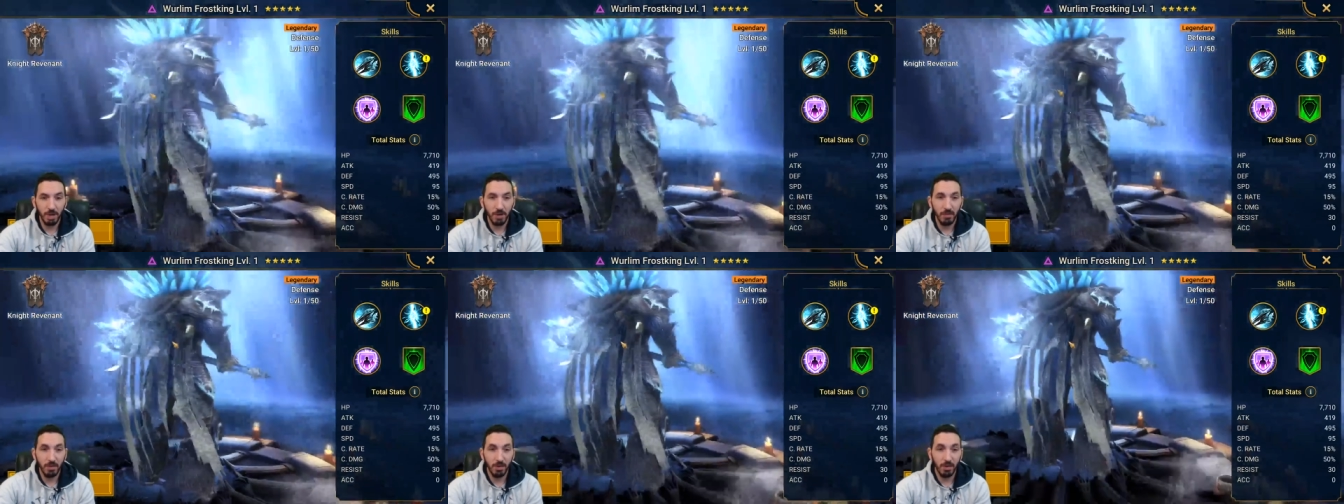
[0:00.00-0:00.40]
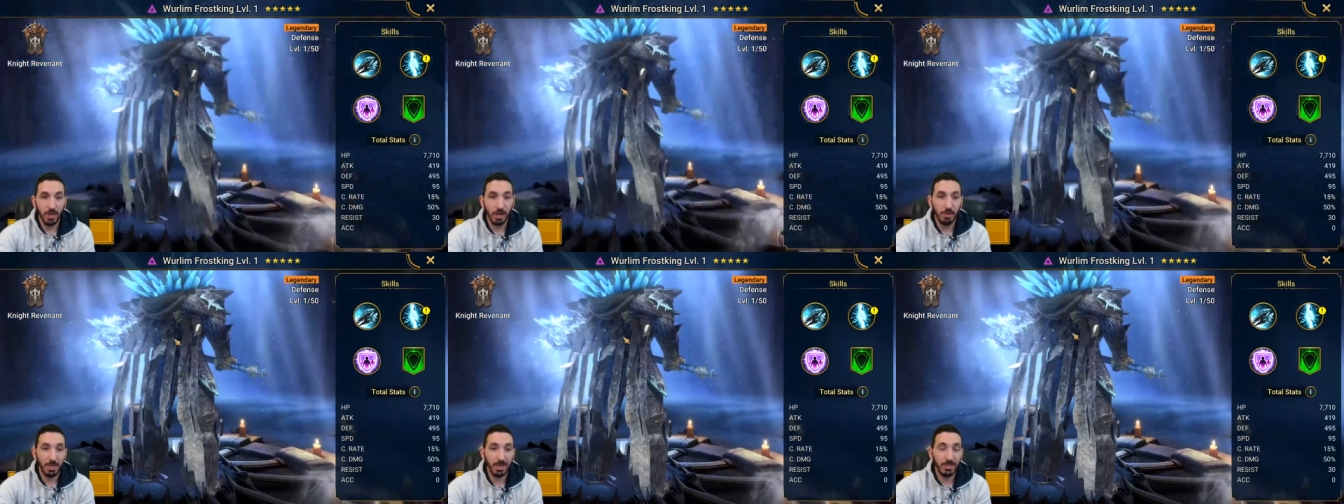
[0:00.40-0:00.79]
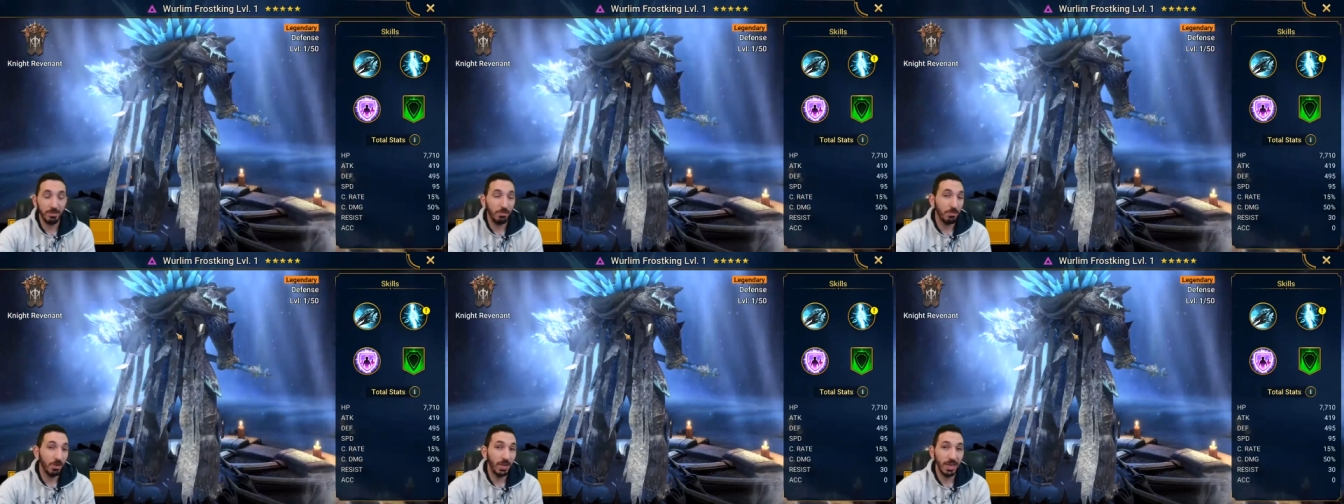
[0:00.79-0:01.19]
overall, I mean, it's
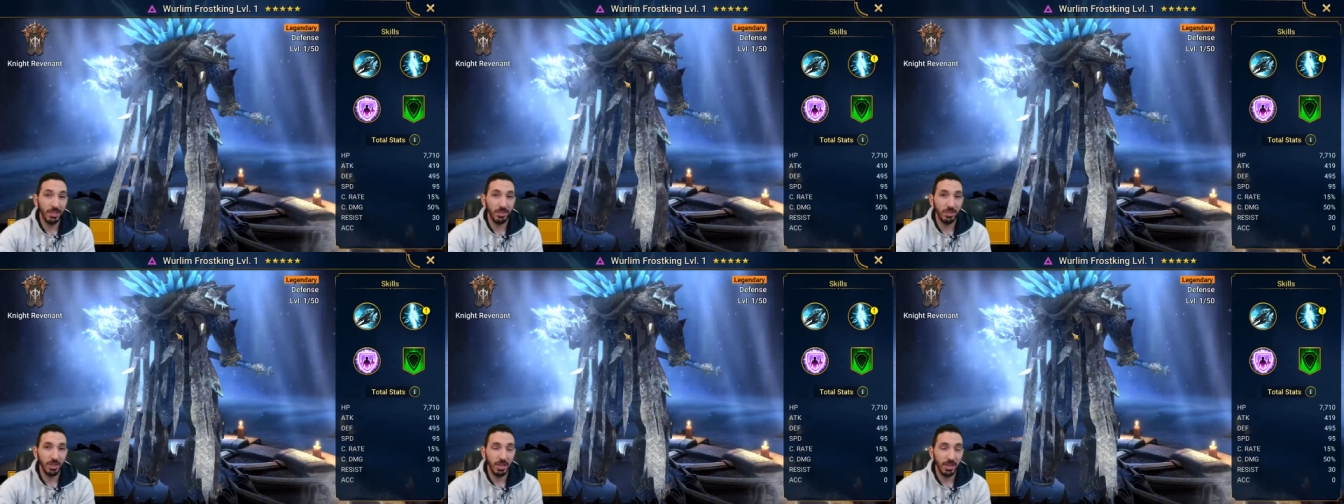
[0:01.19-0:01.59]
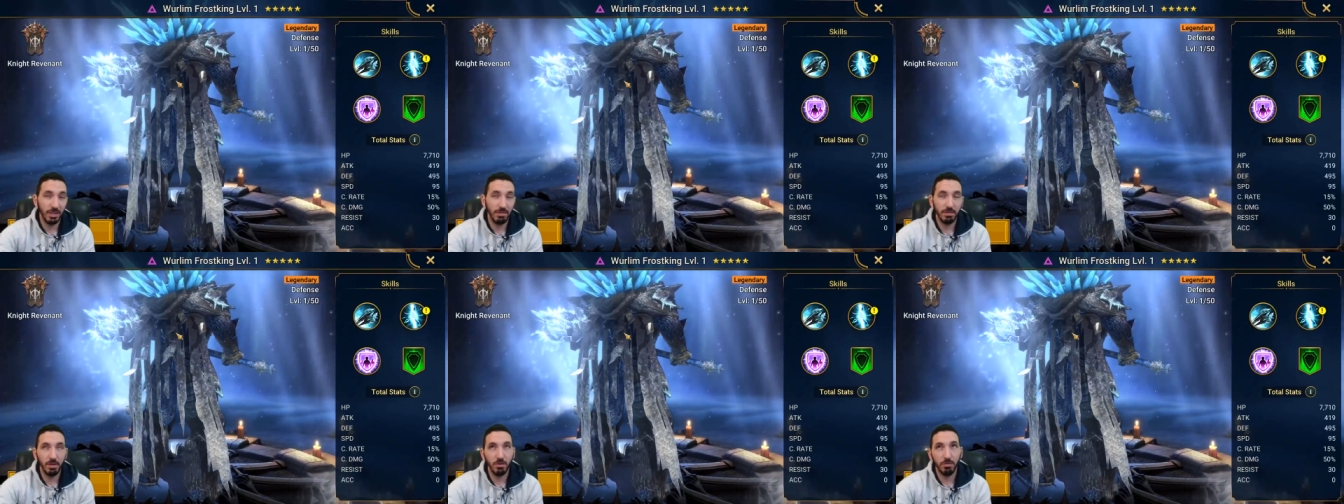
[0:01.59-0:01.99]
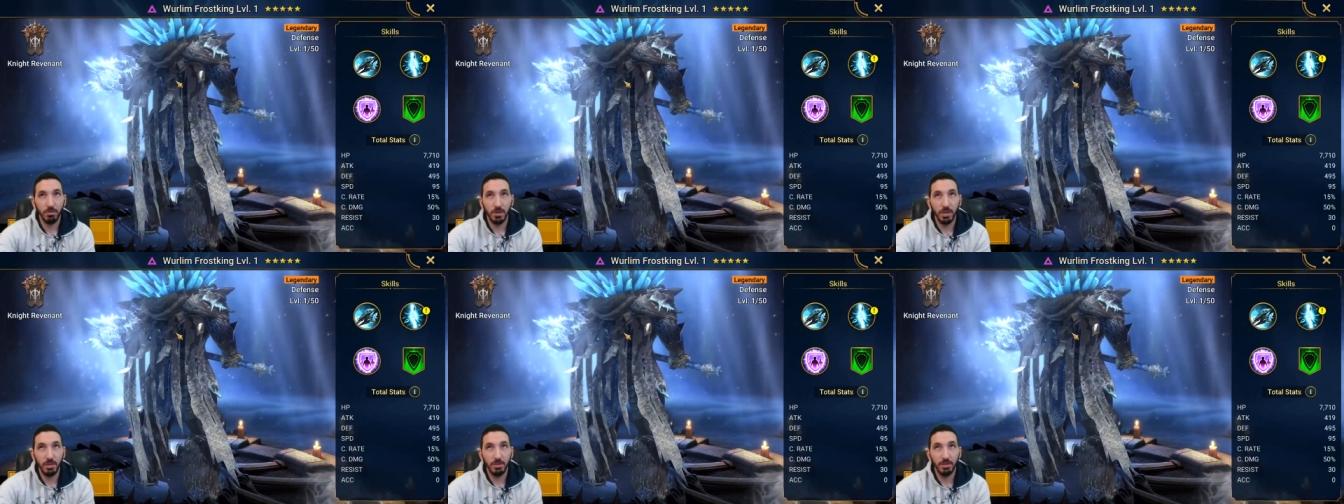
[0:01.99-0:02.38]
a free legendary, not
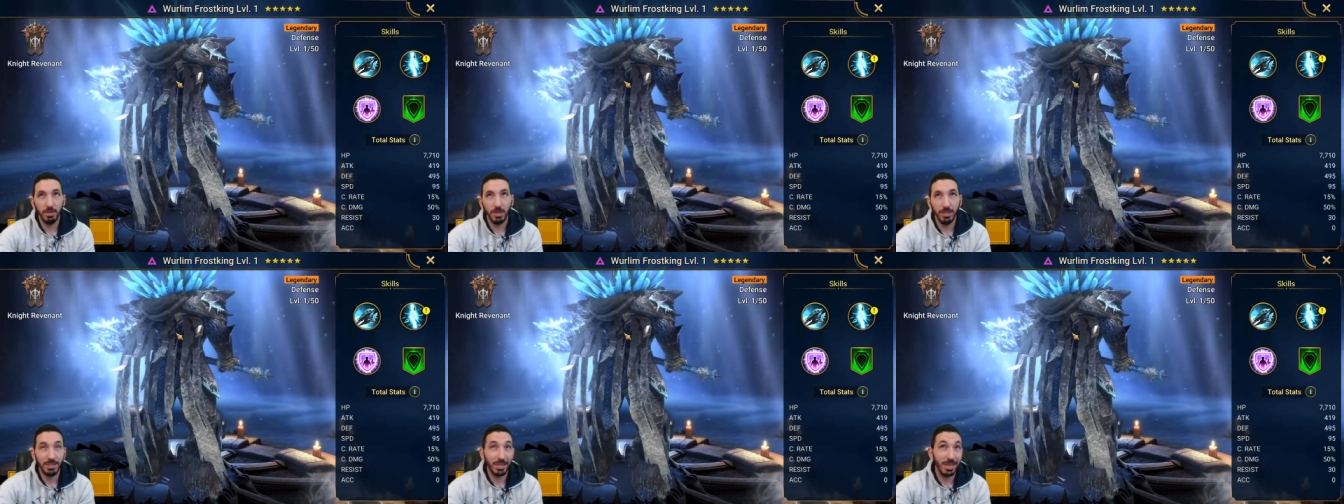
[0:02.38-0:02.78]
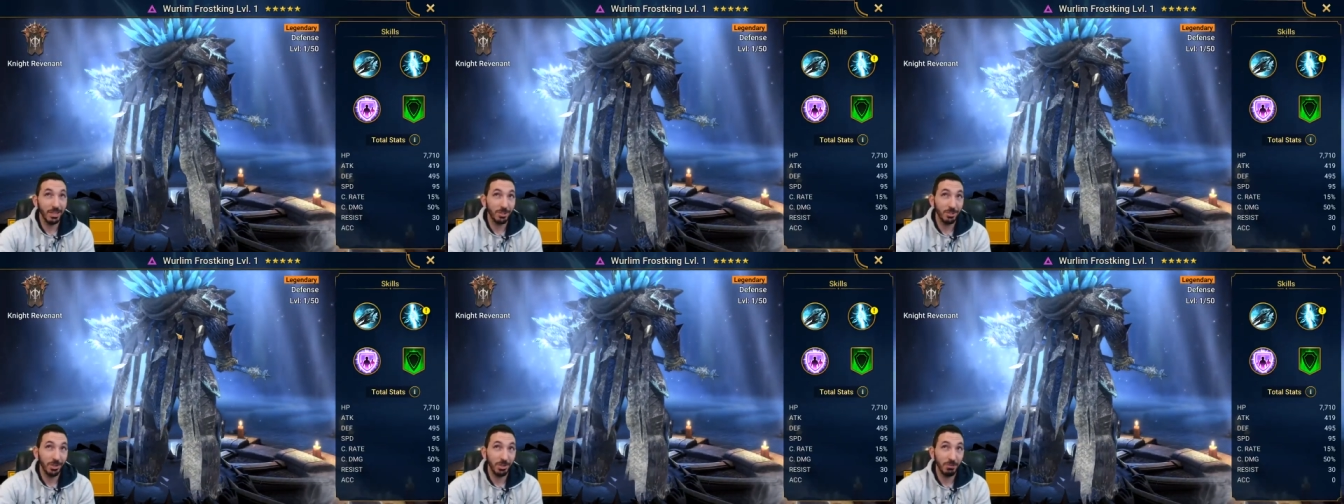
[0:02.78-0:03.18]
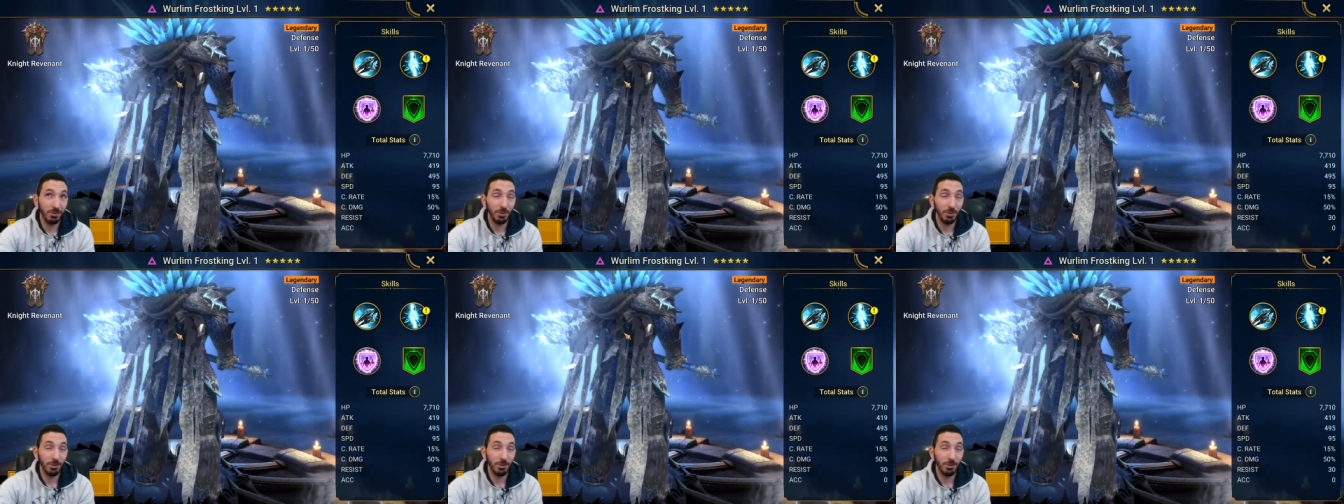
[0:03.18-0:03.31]
free, it's a legendary for